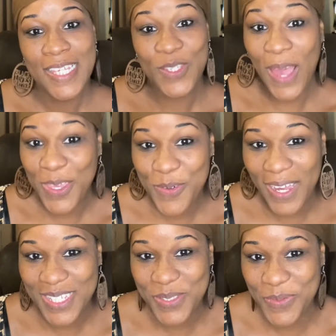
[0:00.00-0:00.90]
how you
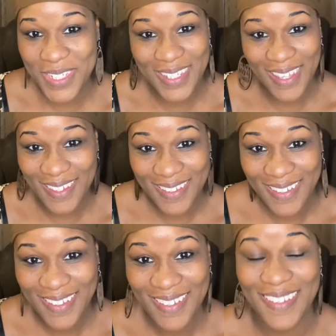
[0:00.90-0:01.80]
guys doing today?
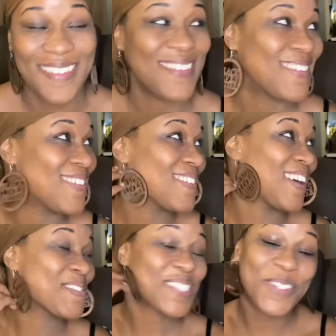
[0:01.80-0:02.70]

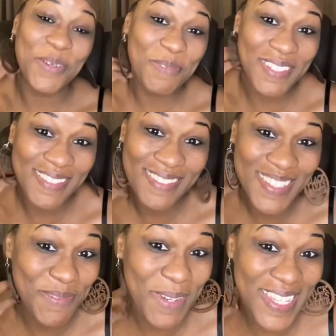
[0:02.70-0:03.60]
How's it going?
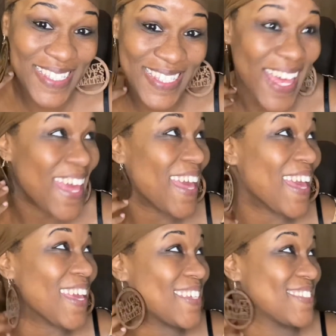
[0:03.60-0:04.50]
It's
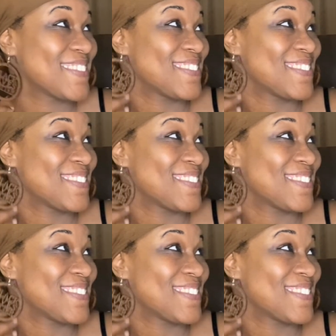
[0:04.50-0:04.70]
Wednesday.